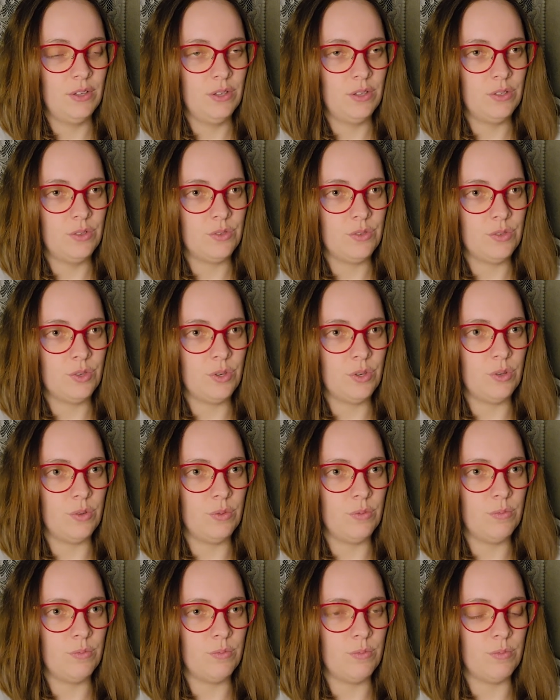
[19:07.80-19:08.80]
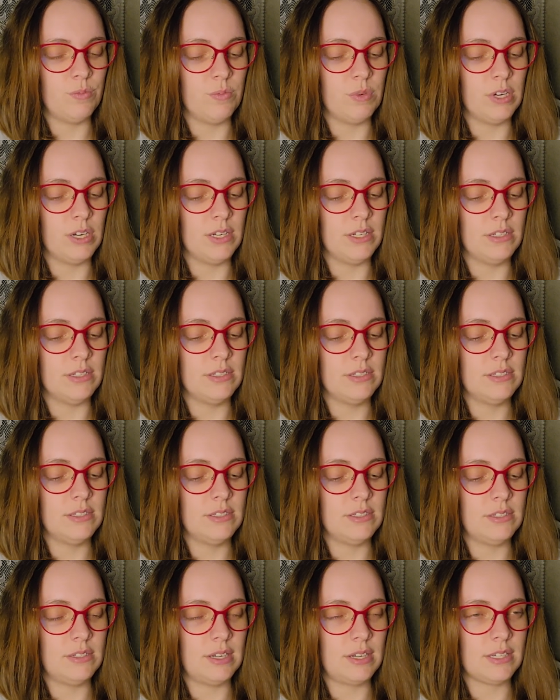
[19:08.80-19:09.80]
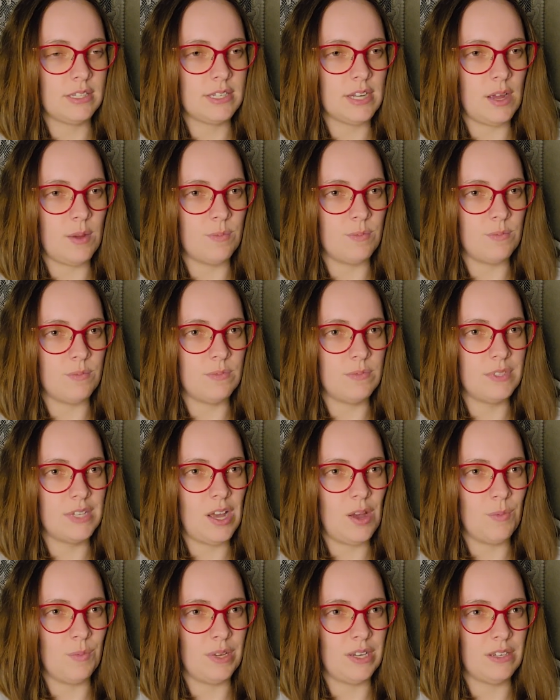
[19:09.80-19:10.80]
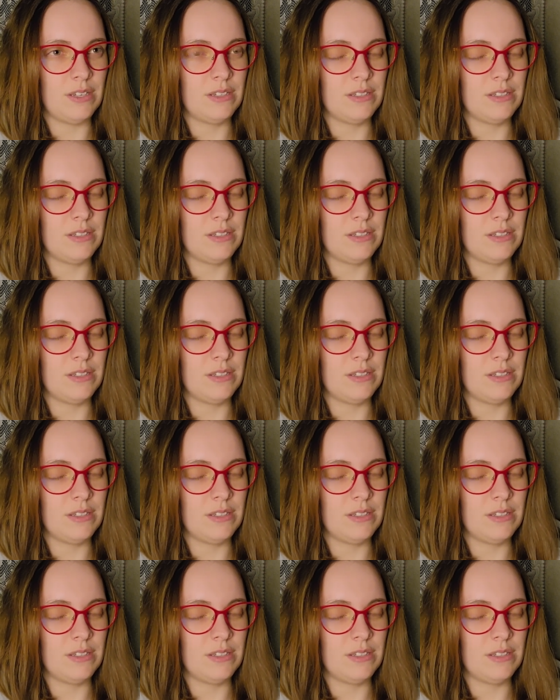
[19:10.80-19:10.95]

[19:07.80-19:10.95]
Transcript: True, but next time, tell me.